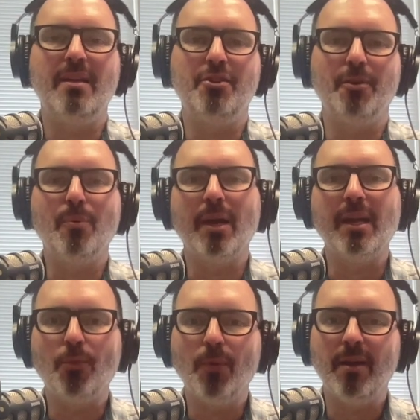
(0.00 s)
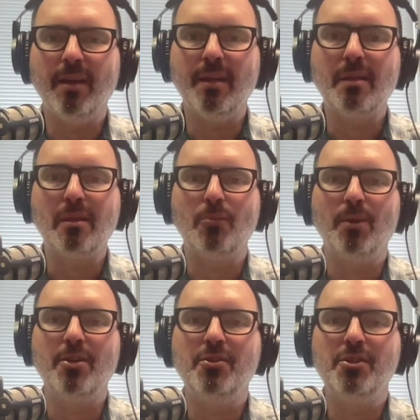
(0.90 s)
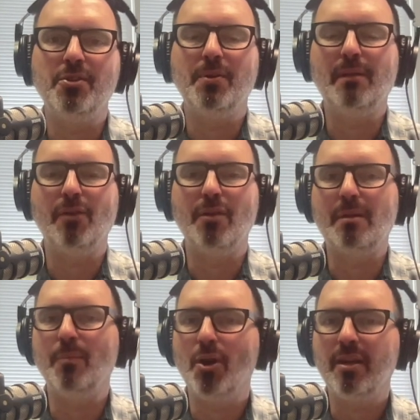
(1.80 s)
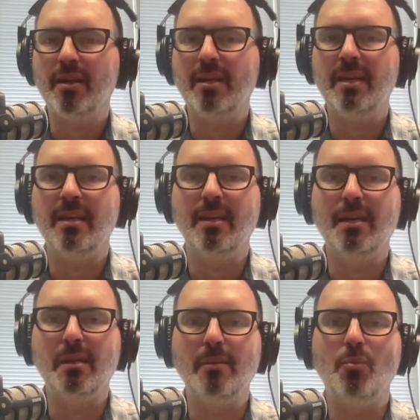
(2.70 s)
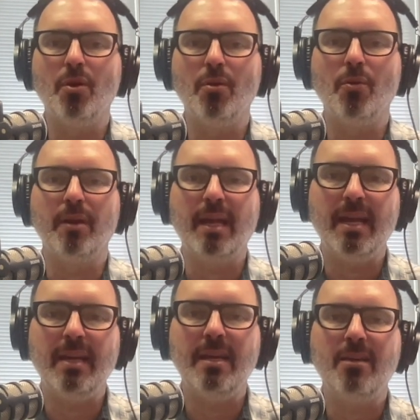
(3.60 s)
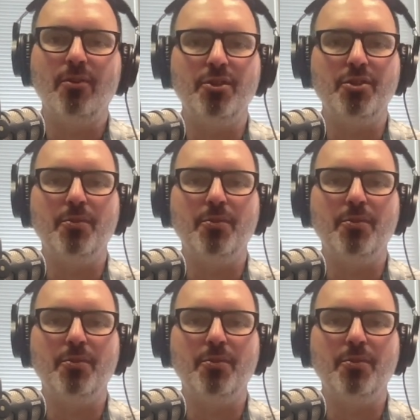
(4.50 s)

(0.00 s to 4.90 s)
your brand awareness? What do you do as far as marketing? Is it more organic, or do you